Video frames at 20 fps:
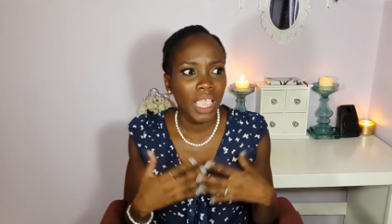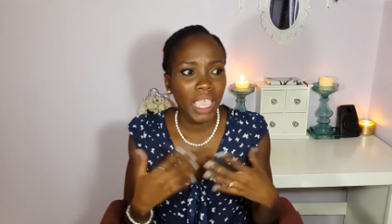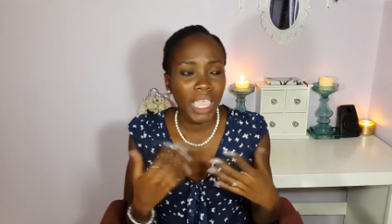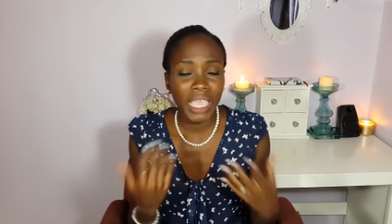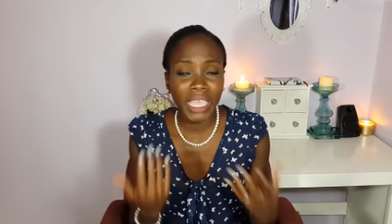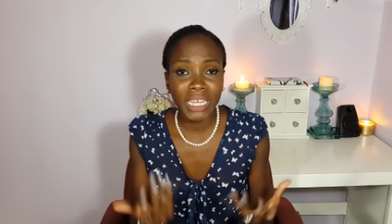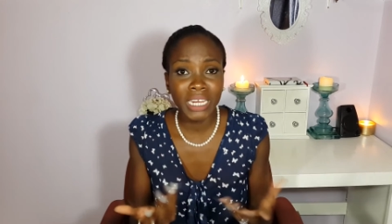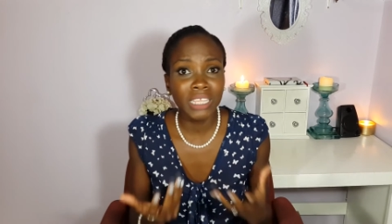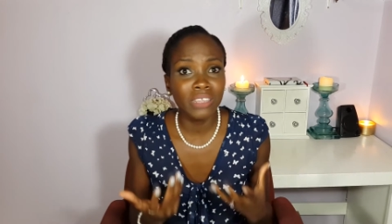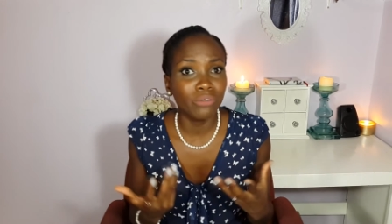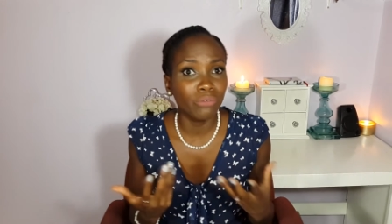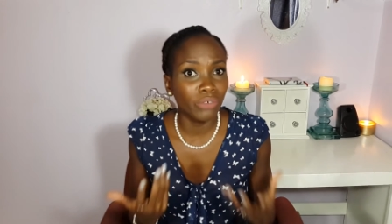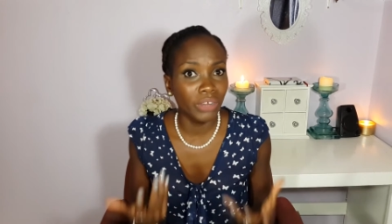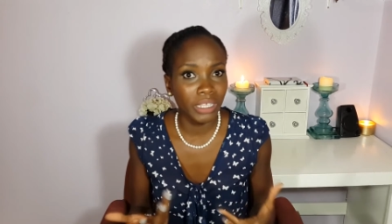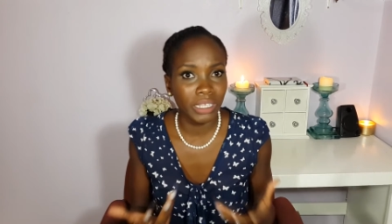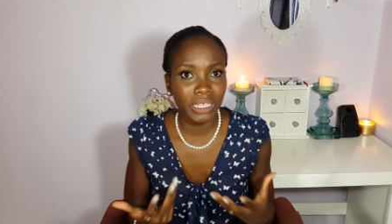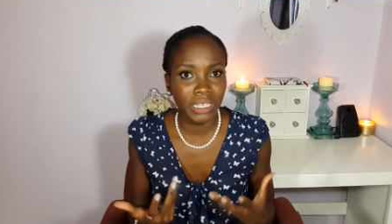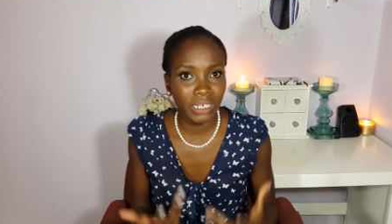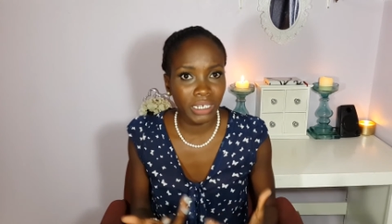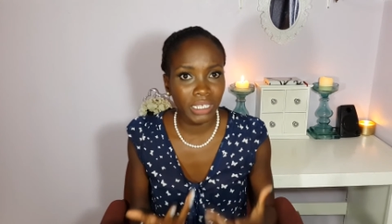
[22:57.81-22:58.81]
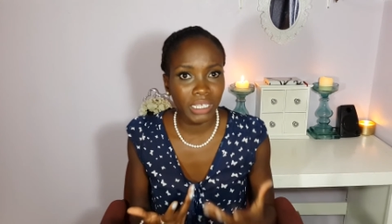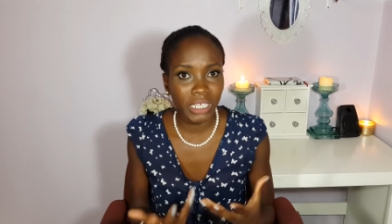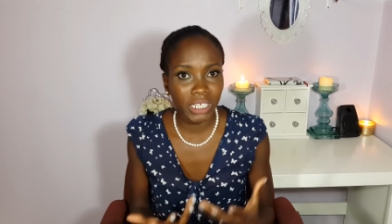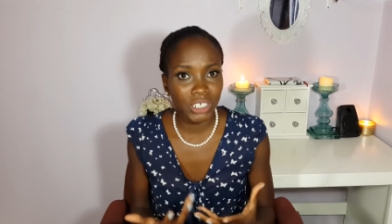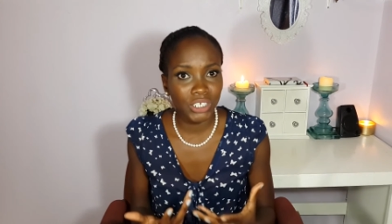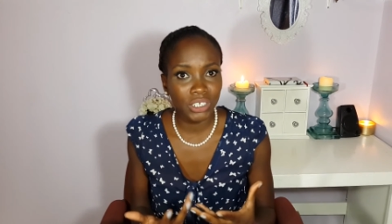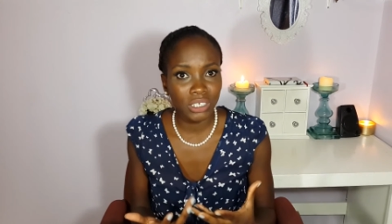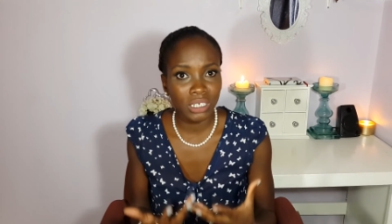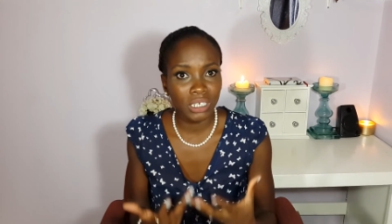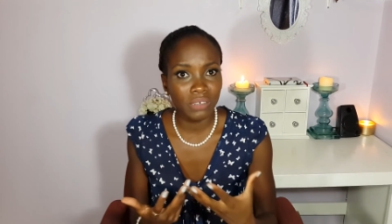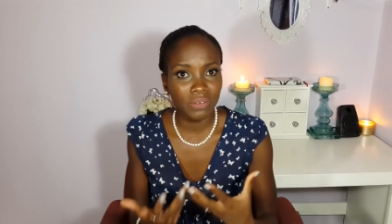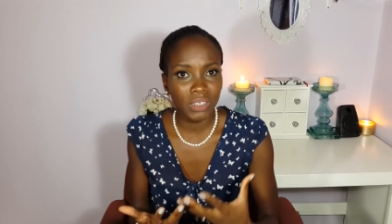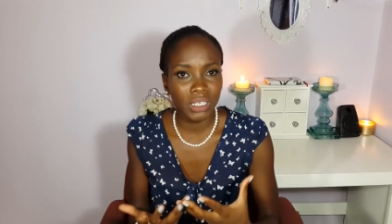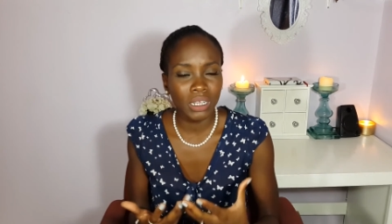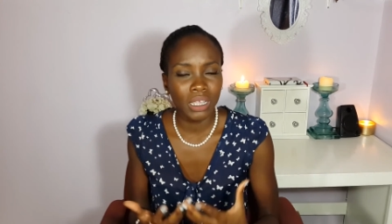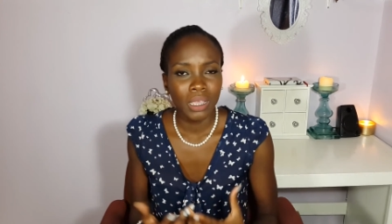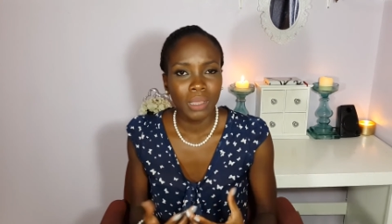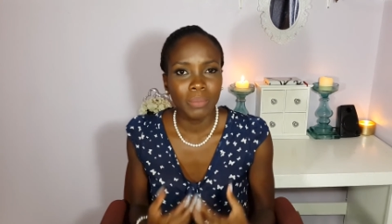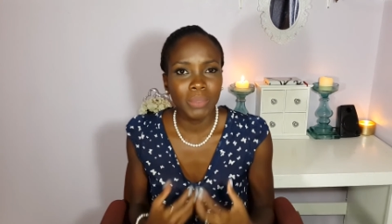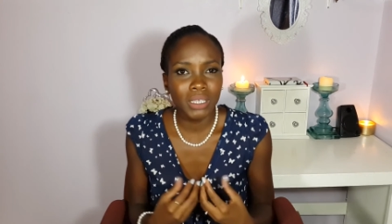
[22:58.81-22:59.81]
any real indication of it,
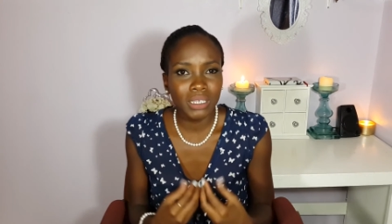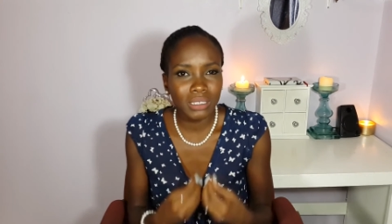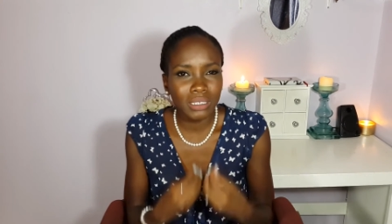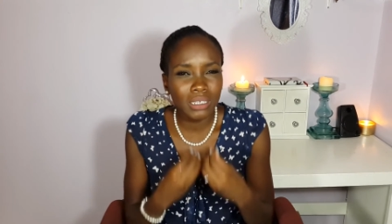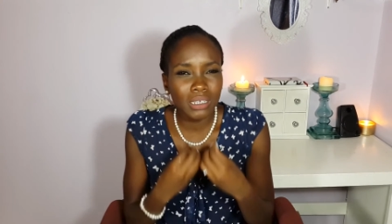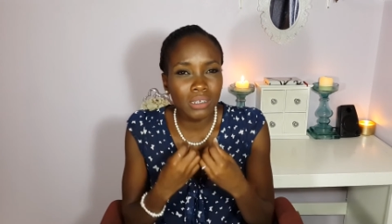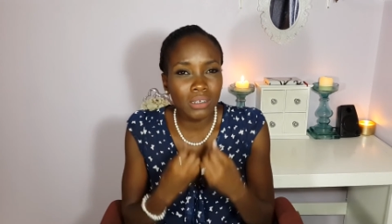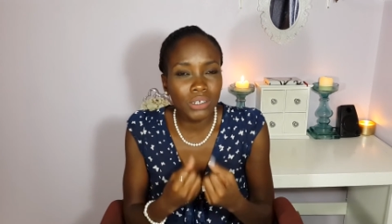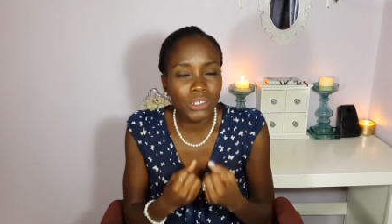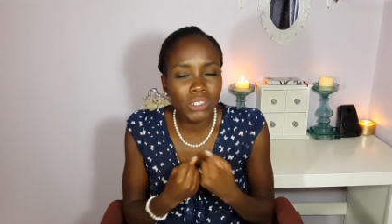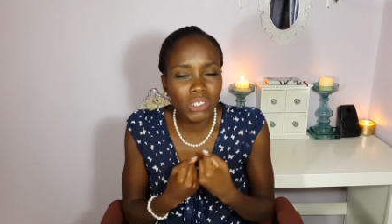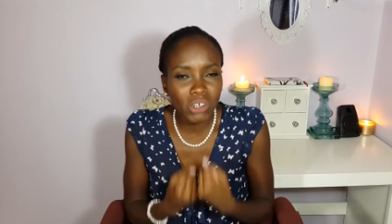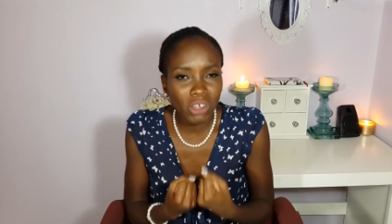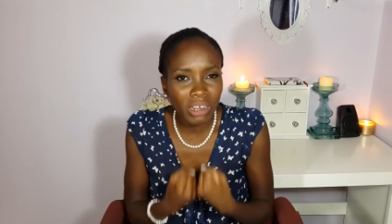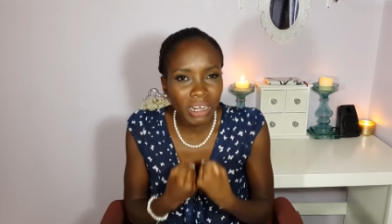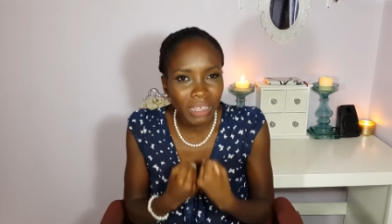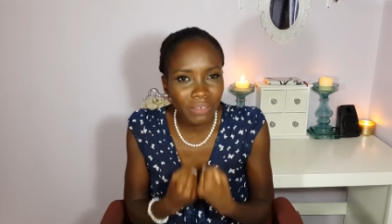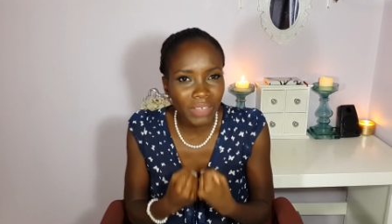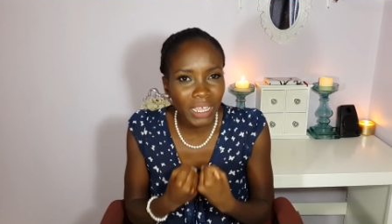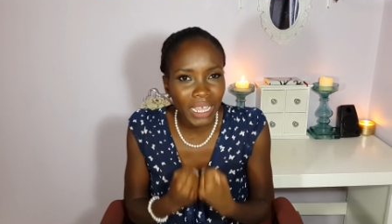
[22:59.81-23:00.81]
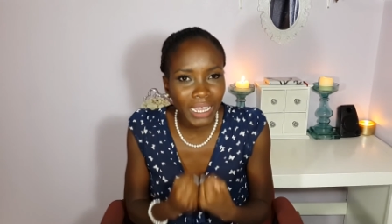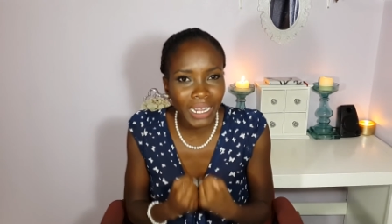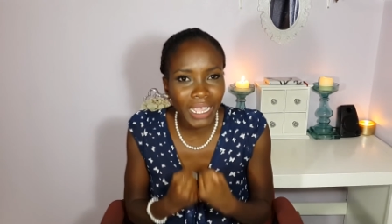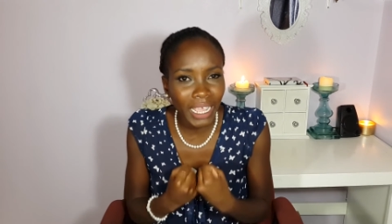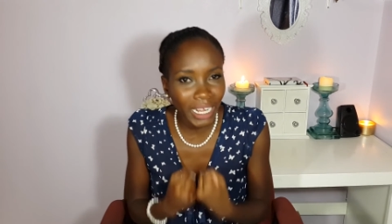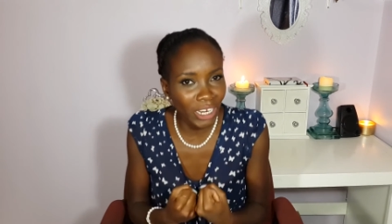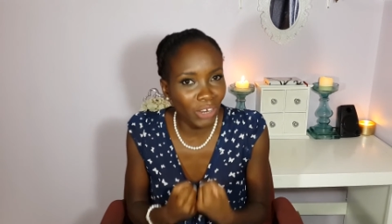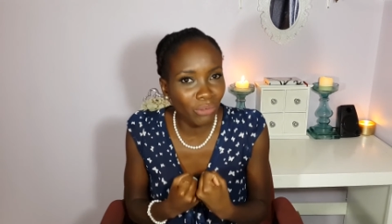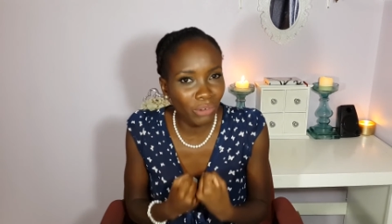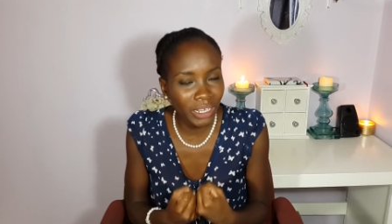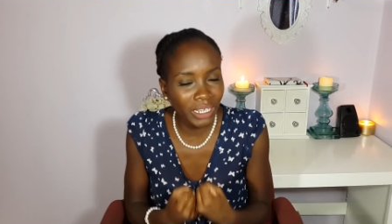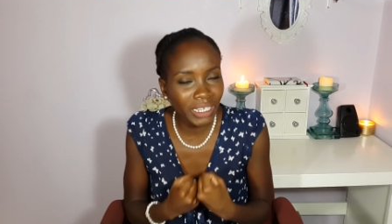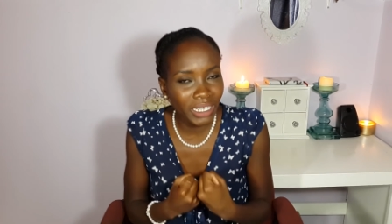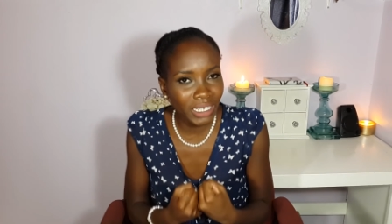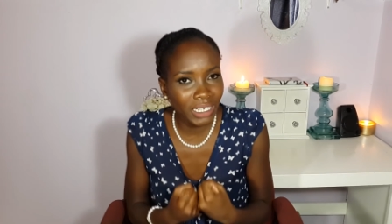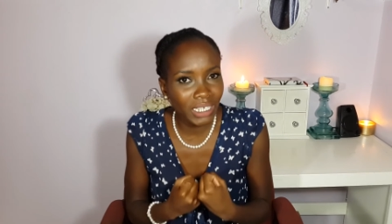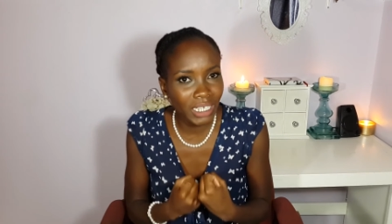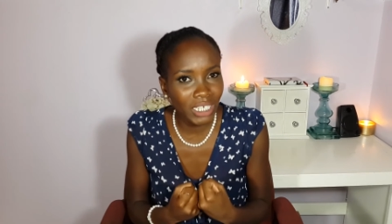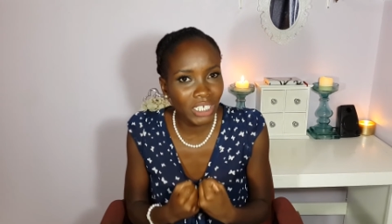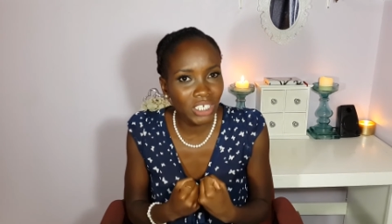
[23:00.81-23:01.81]
because they could not have had any real
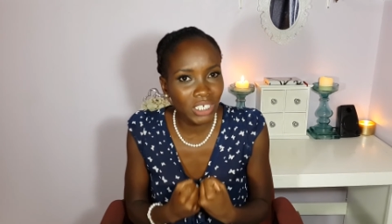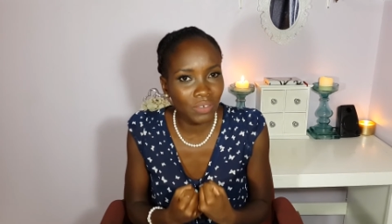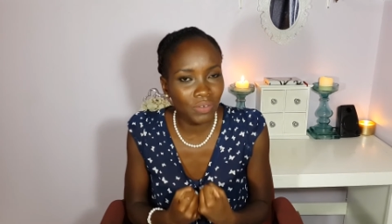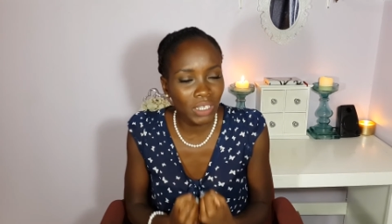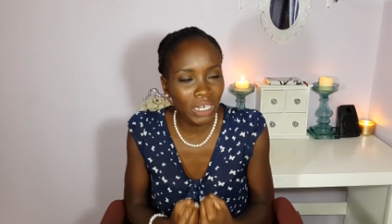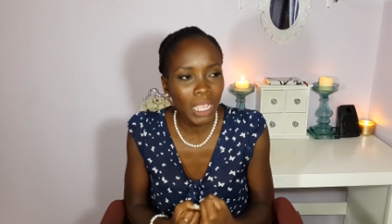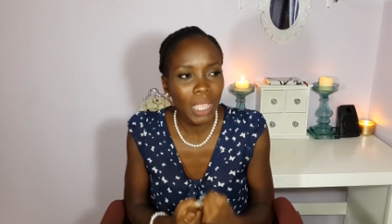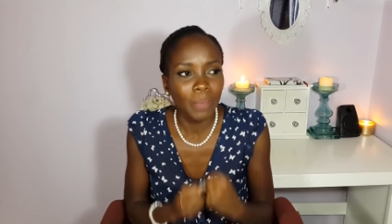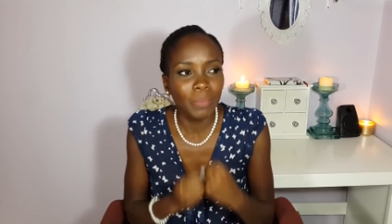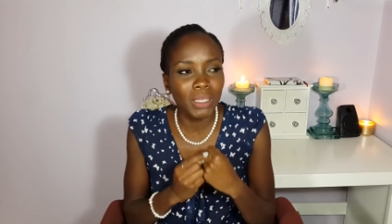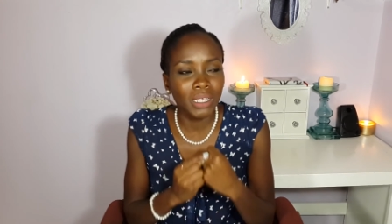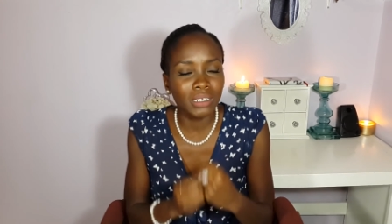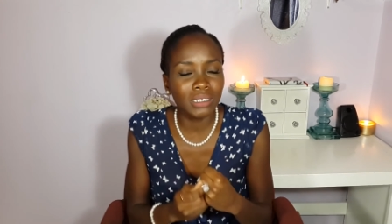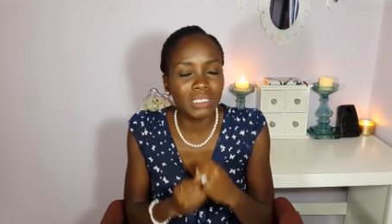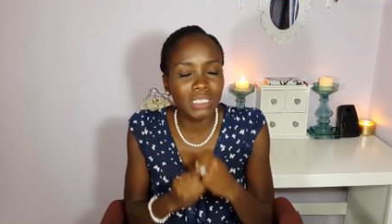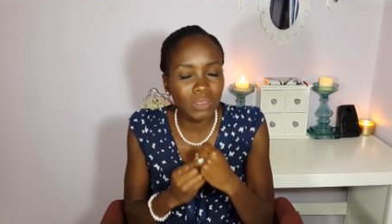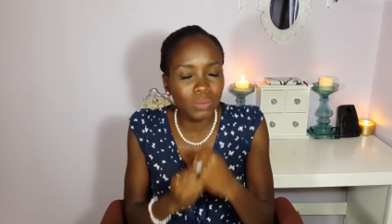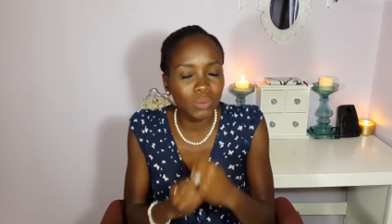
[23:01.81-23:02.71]
indication of it, because there